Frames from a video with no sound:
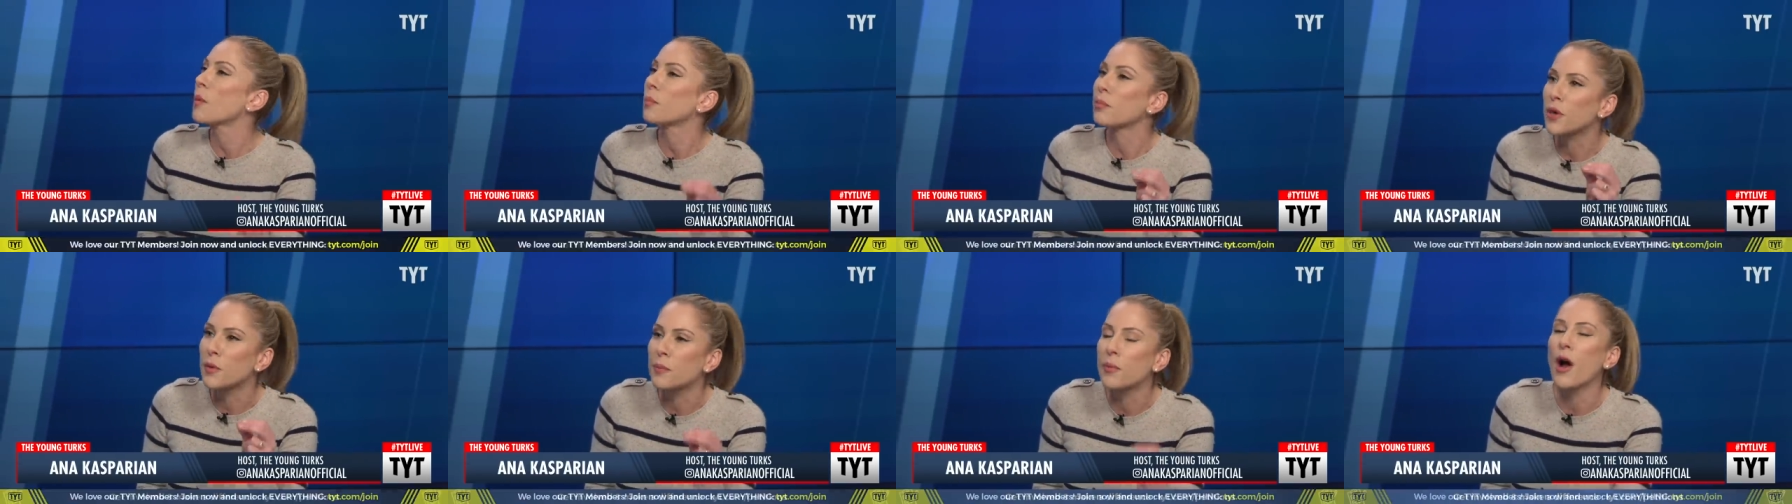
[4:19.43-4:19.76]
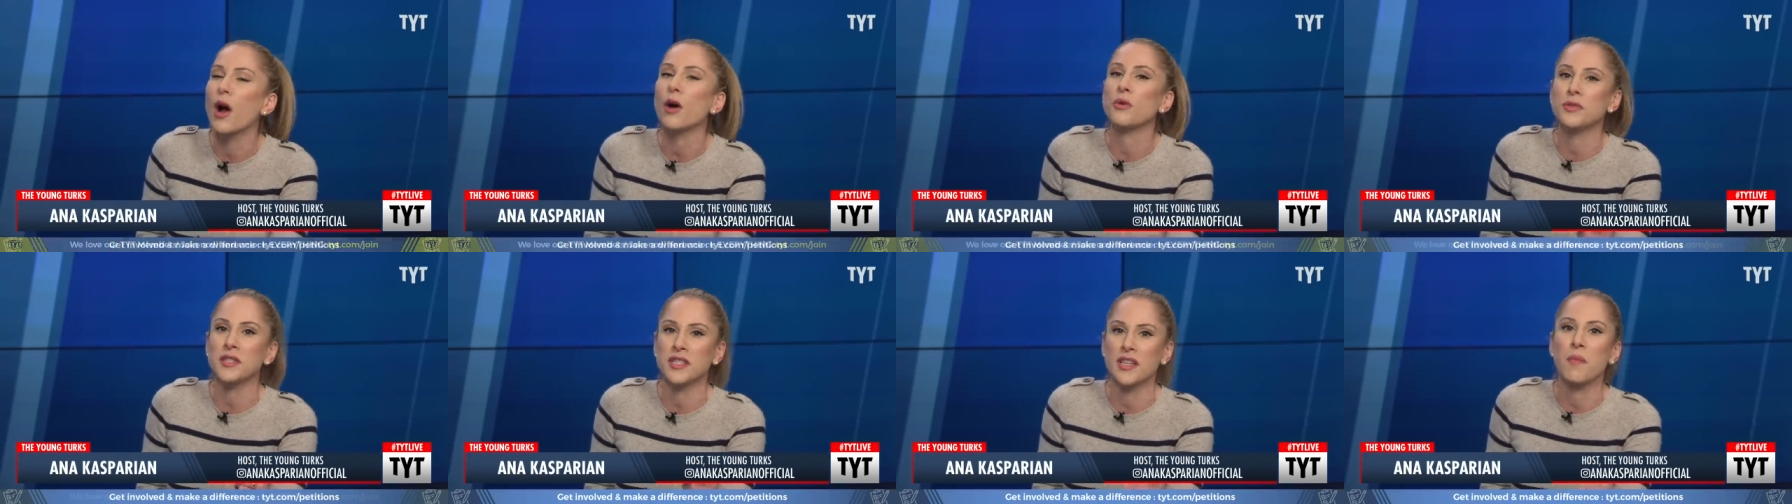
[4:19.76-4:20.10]

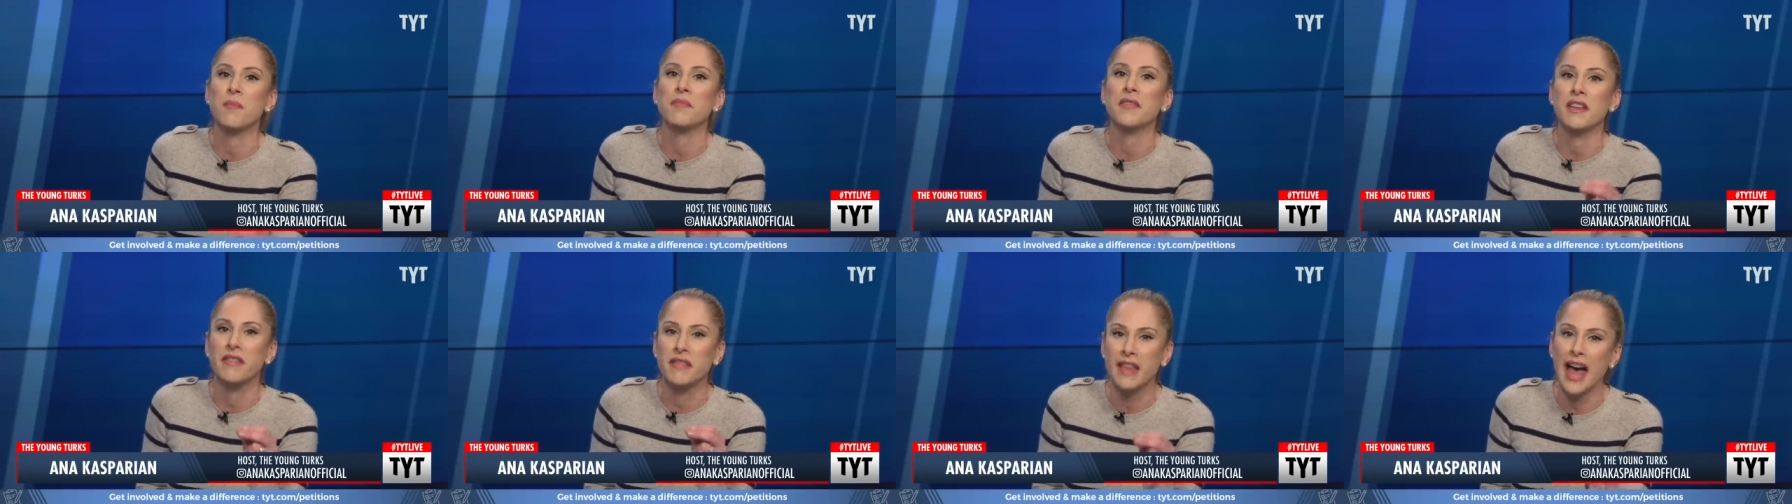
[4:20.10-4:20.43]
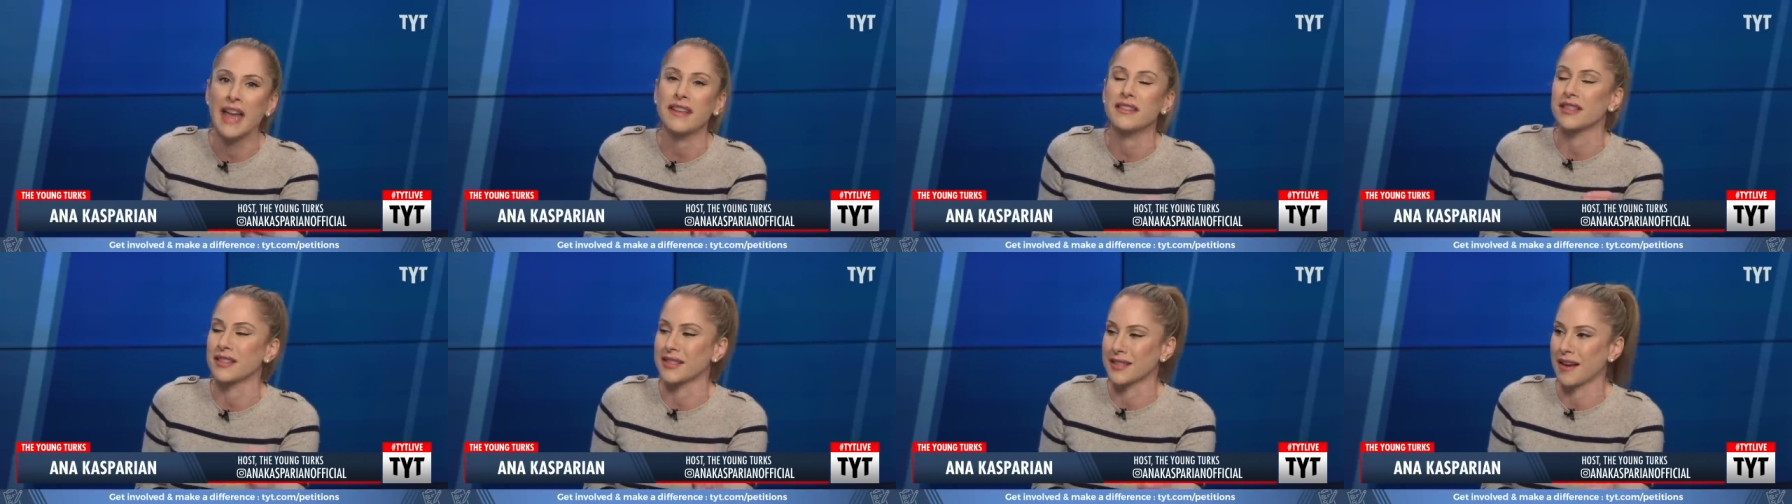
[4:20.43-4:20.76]
propose something
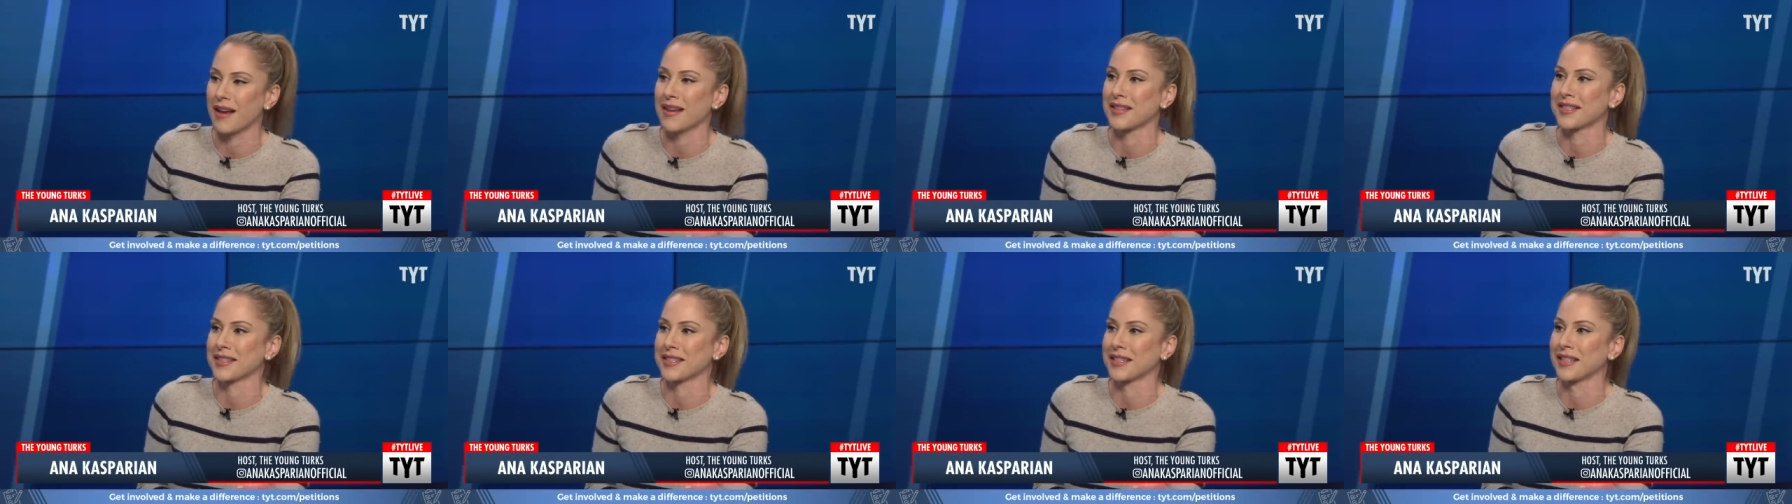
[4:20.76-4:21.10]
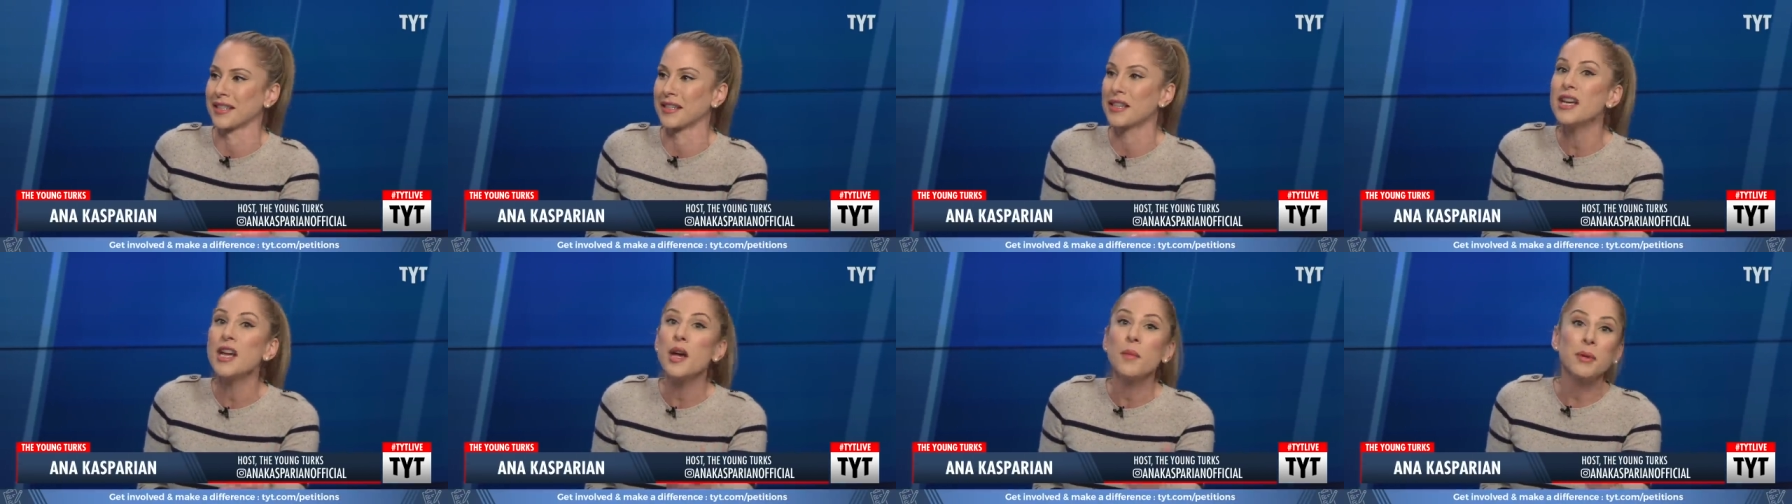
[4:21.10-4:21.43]
that
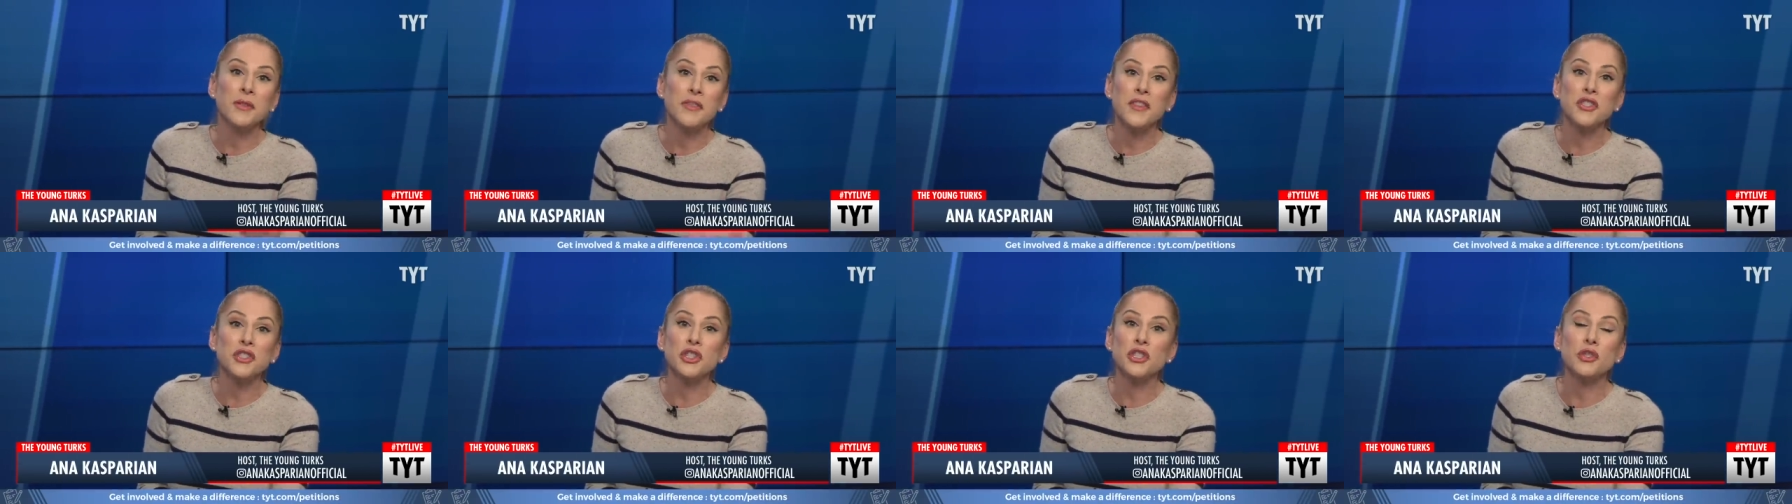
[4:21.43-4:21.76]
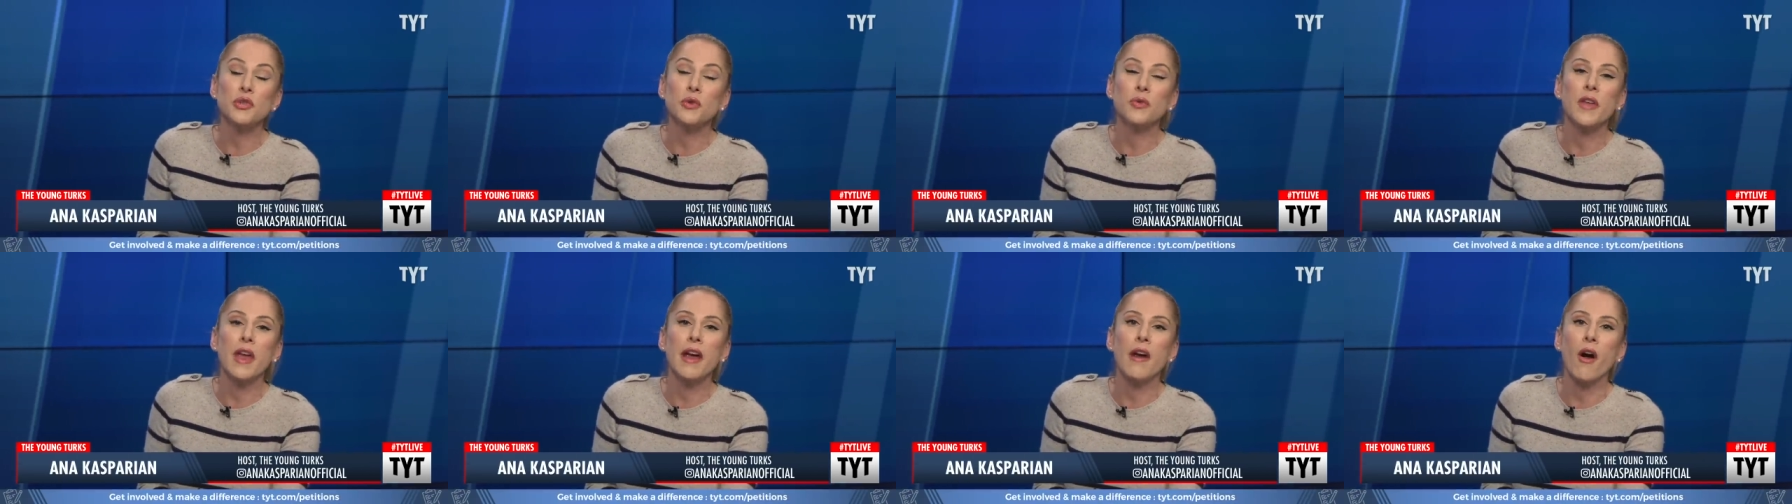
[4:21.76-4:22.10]
disgusting. But this is
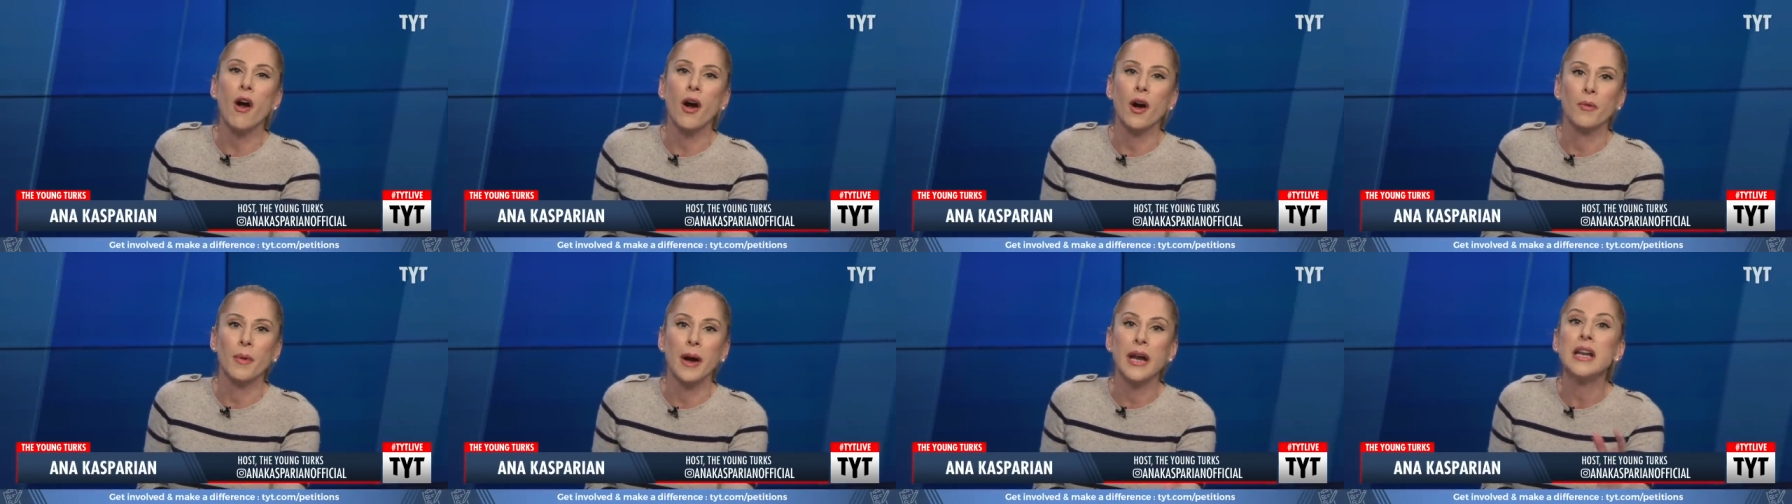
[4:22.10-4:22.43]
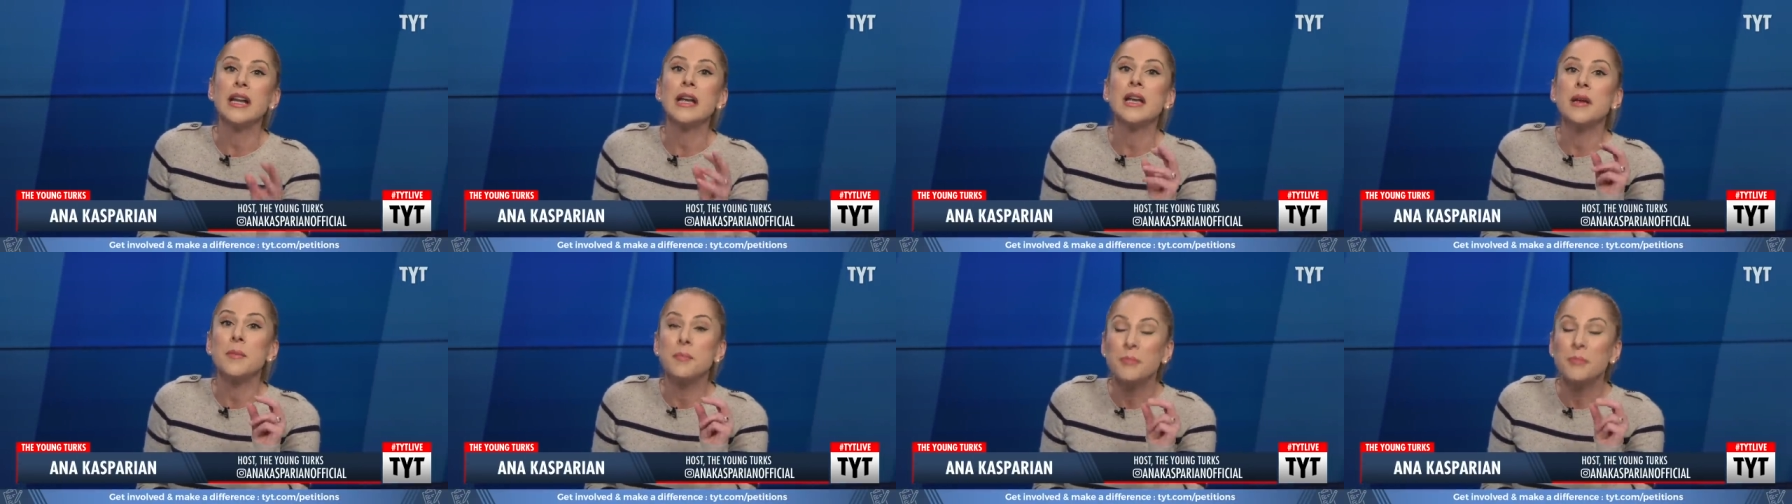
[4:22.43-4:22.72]
who they are, right?